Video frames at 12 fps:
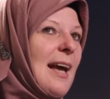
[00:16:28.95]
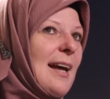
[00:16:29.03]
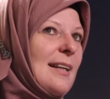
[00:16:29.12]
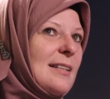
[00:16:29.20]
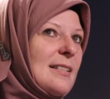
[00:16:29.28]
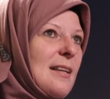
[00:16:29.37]

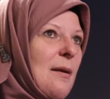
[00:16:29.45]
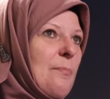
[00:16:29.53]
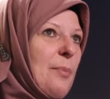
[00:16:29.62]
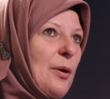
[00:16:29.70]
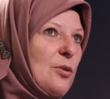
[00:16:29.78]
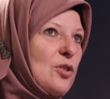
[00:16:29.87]
And uh,
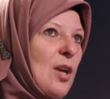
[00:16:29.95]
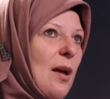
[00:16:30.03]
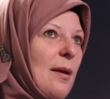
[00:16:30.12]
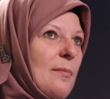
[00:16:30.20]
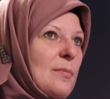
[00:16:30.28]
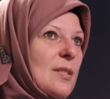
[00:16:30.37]
both
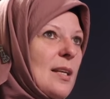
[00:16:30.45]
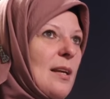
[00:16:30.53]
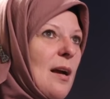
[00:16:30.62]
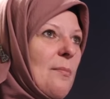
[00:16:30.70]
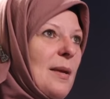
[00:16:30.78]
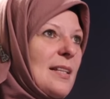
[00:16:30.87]
times the
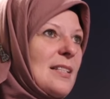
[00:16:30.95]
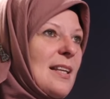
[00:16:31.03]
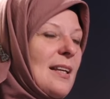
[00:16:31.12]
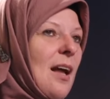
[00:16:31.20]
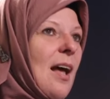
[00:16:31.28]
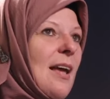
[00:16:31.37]
young men
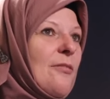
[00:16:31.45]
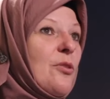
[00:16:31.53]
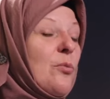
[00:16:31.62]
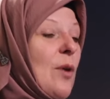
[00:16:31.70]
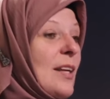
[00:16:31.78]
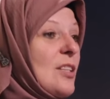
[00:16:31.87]
said, I have
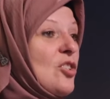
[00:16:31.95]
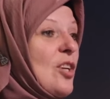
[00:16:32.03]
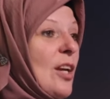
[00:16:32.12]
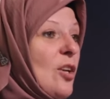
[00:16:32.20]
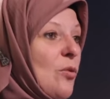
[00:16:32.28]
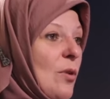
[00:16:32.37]
the right to
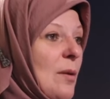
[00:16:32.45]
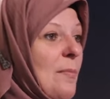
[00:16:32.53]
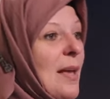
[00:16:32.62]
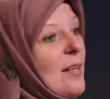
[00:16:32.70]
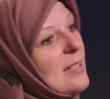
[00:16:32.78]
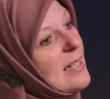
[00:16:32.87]
check your
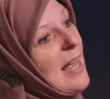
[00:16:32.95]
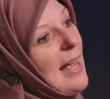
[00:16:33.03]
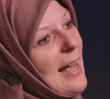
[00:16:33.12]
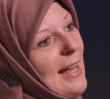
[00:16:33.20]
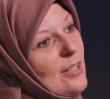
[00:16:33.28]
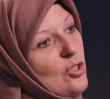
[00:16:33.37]
emails
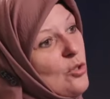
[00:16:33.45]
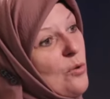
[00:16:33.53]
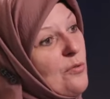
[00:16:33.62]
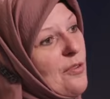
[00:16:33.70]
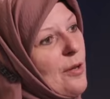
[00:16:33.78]
and your